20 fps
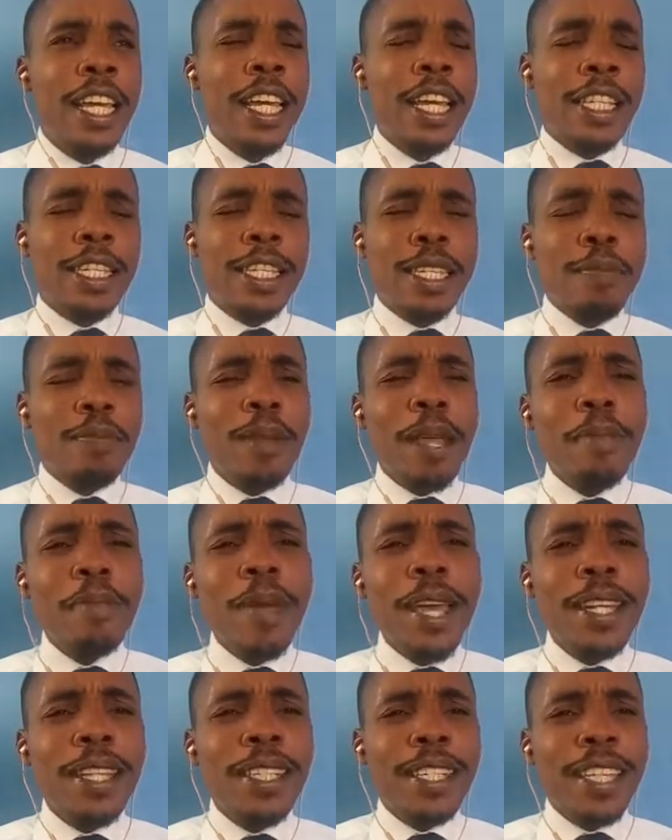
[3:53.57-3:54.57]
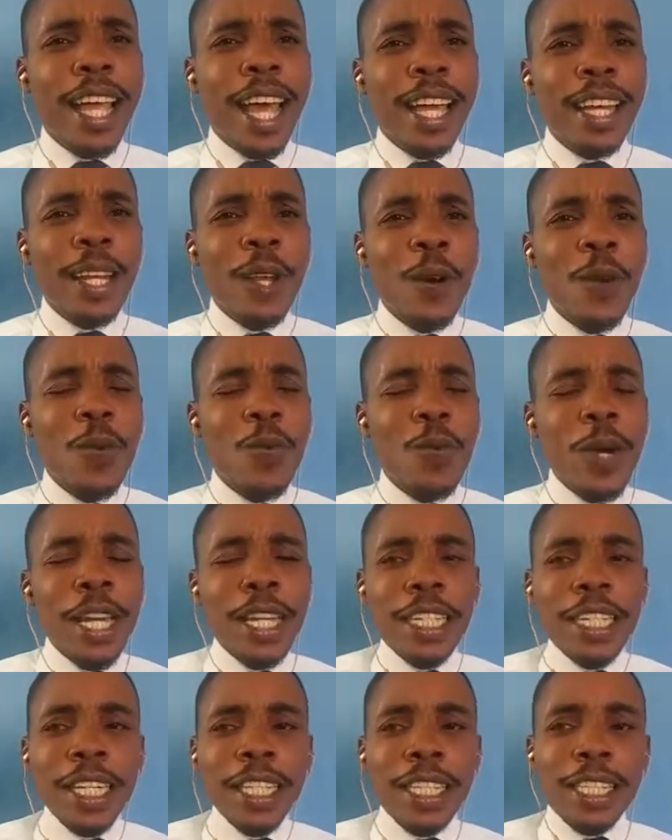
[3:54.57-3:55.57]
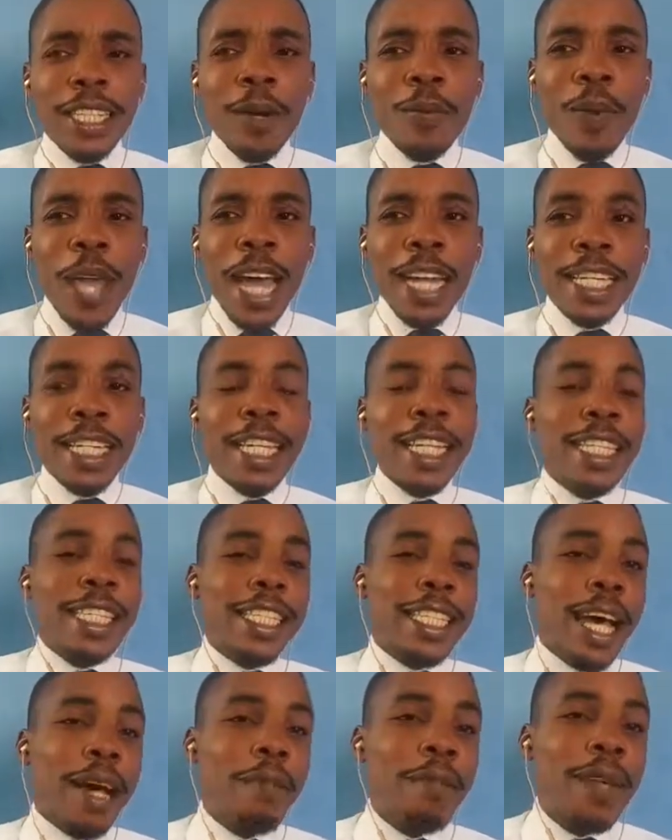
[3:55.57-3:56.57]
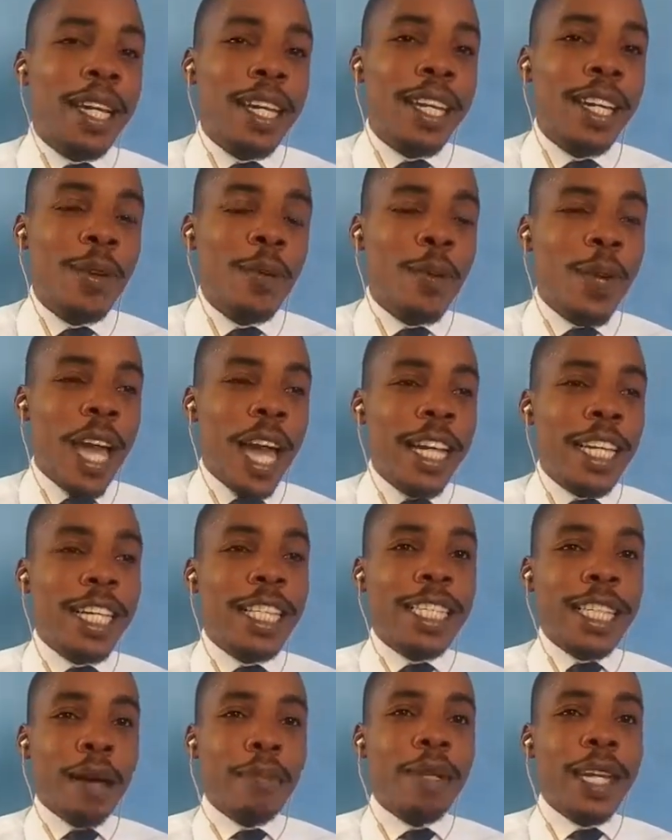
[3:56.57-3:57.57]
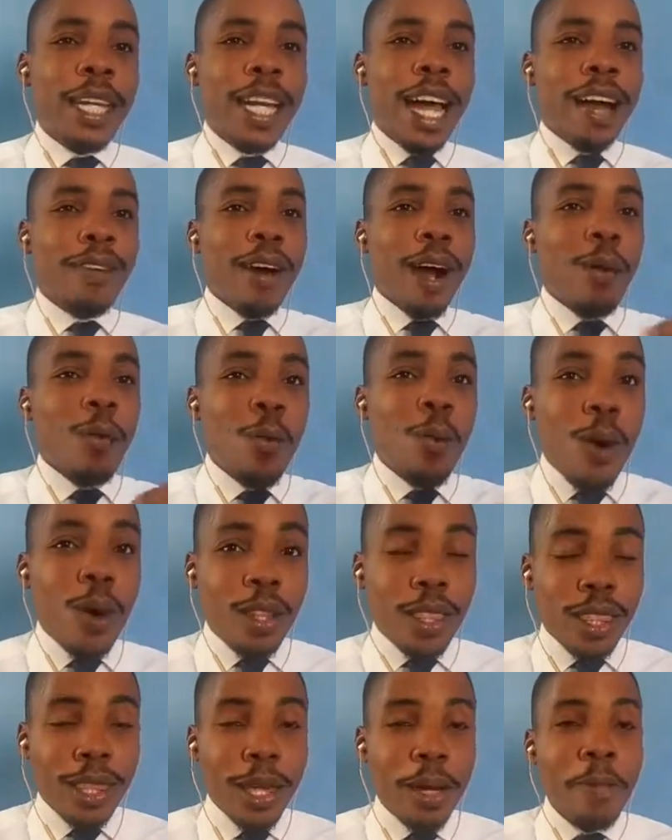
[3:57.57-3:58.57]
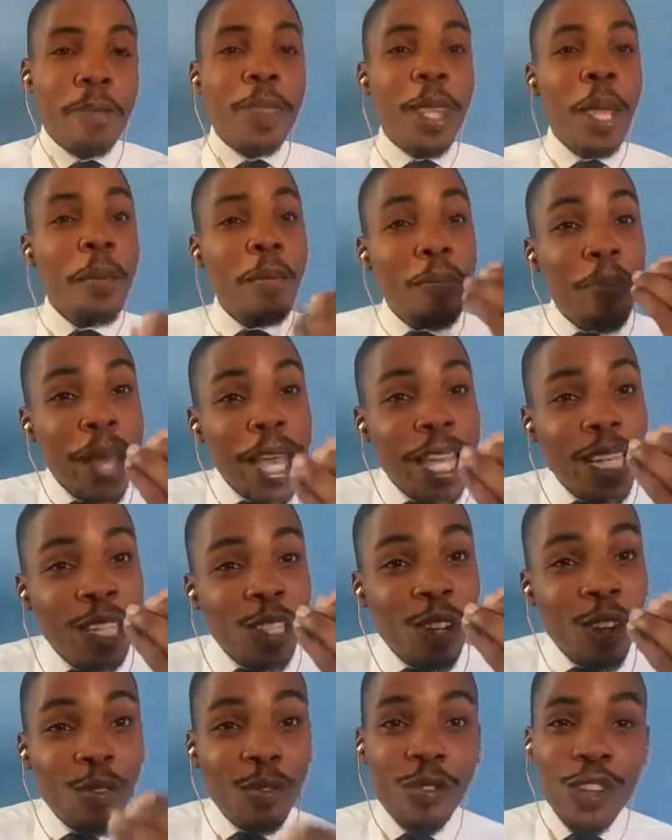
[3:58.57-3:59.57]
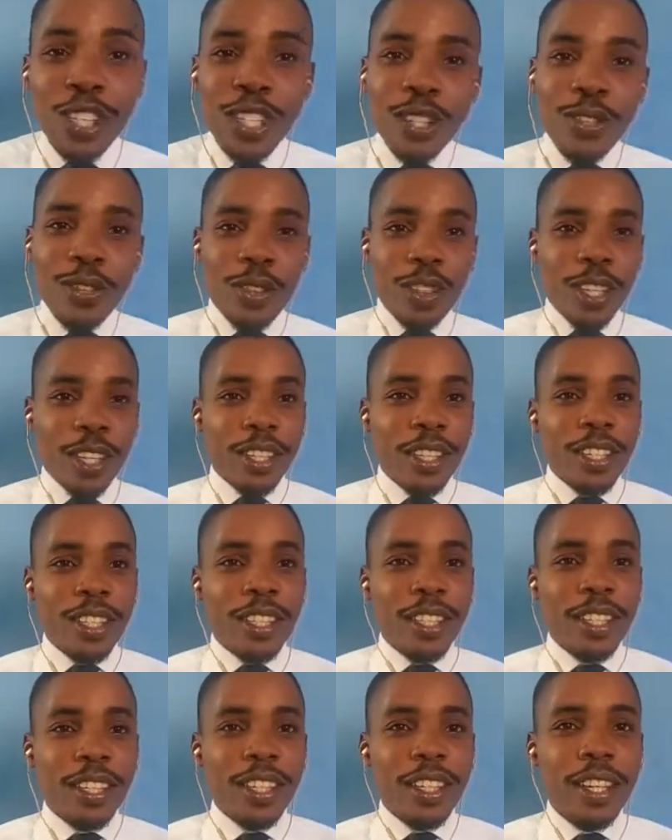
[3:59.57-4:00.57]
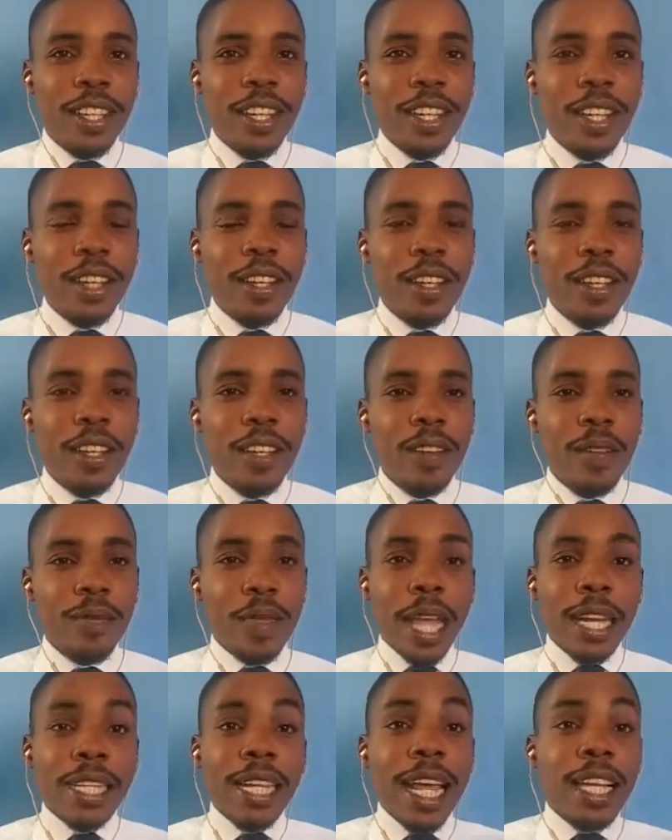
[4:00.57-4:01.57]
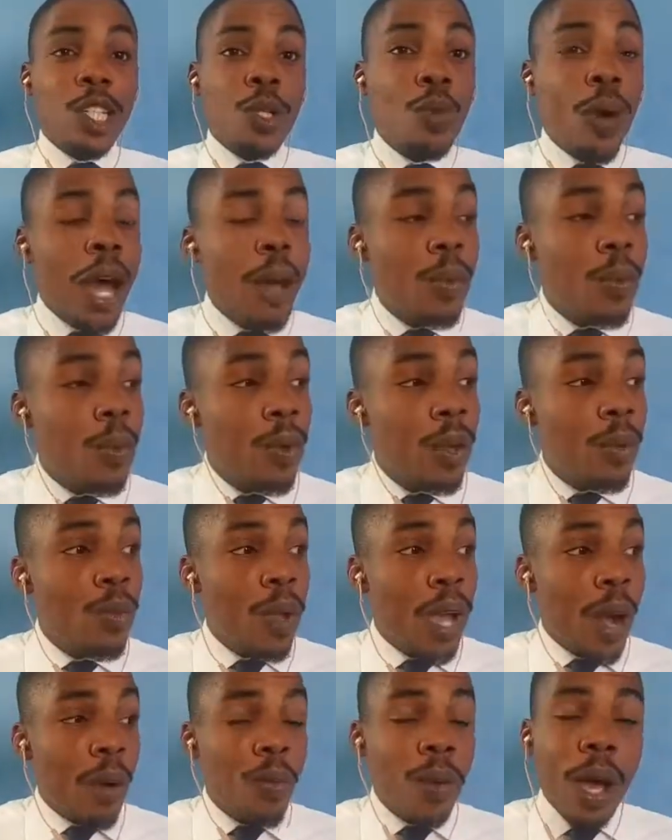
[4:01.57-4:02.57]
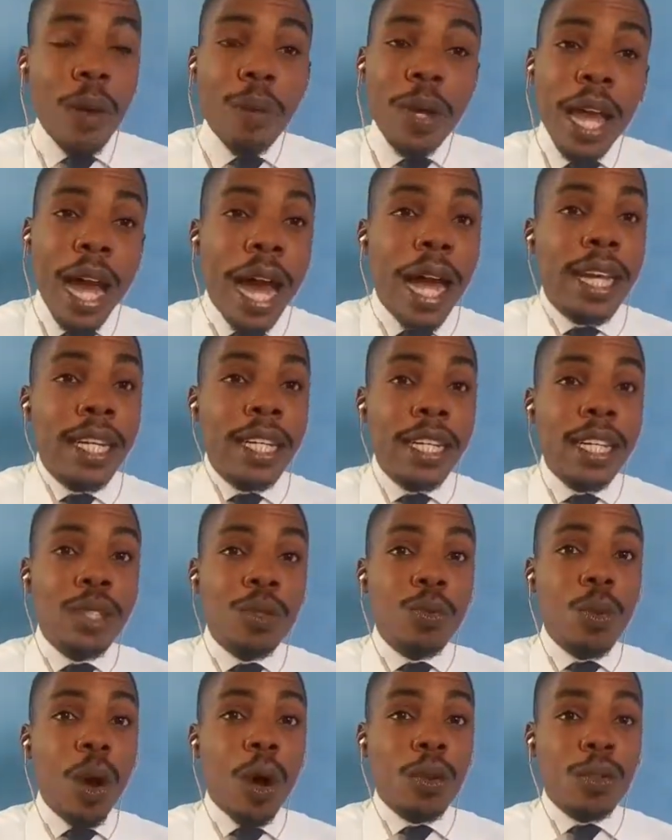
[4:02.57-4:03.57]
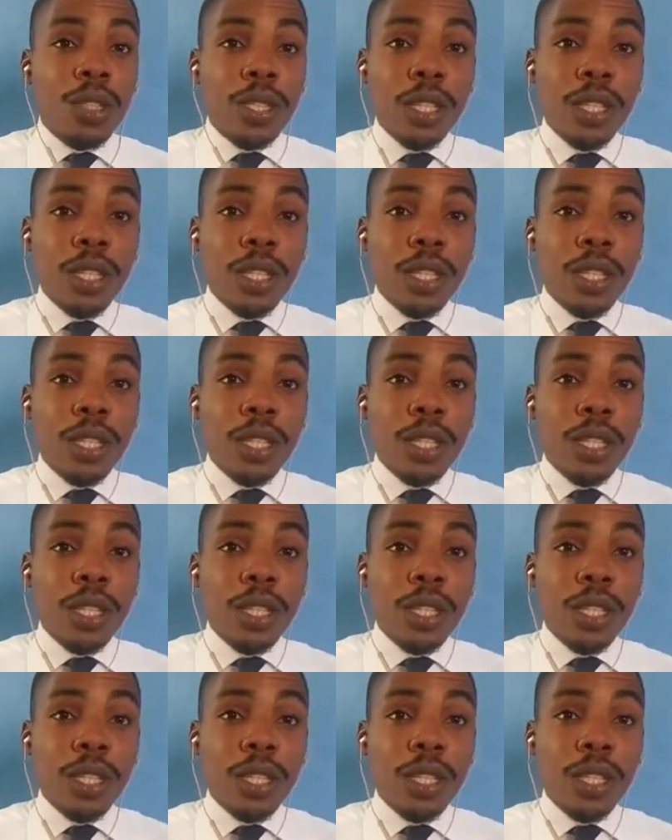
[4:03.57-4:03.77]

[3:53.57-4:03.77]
It simply means that we are determining our worth based on physical things. And that's why we are where we are in this world